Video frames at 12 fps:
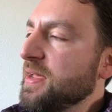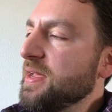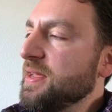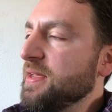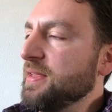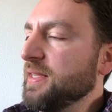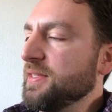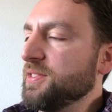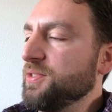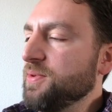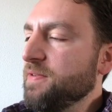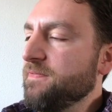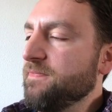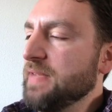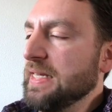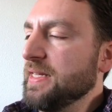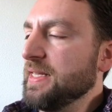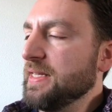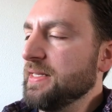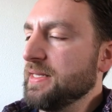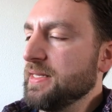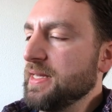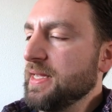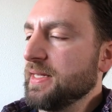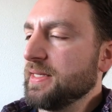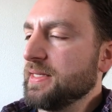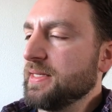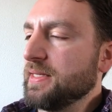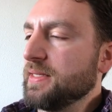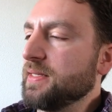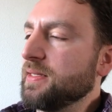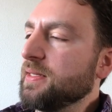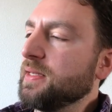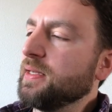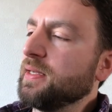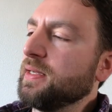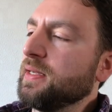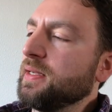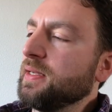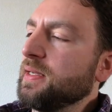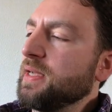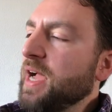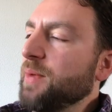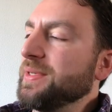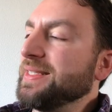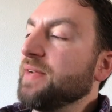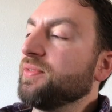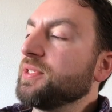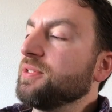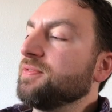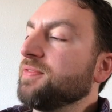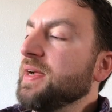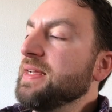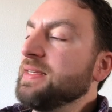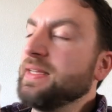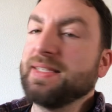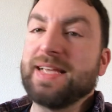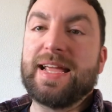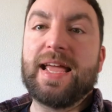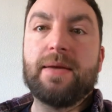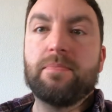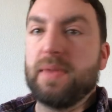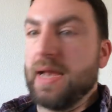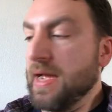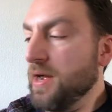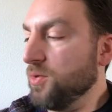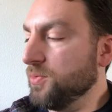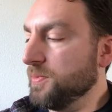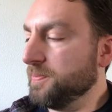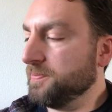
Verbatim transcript: and let's do affinity next. I was never so frightened as I am now.